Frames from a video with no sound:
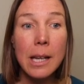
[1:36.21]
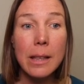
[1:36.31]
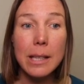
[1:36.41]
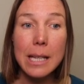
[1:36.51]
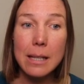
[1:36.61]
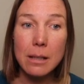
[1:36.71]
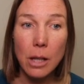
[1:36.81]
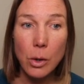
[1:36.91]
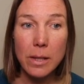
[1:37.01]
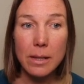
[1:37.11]
that he is
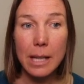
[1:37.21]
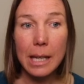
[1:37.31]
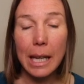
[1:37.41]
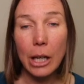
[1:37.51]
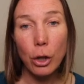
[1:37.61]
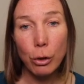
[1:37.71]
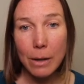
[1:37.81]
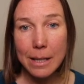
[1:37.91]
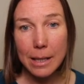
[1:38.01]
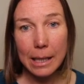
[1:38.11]
noticing
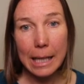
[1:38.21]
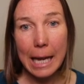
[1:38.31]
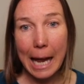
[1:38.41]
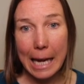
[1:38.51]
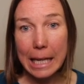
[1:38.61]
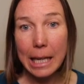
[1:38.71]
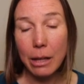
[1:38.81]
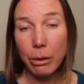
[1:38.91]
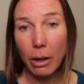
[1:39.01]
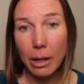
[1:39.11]
increasingly achy
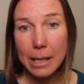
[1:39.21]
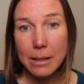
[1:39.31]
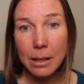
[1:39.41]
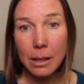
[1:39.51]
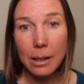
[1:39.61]
thighs,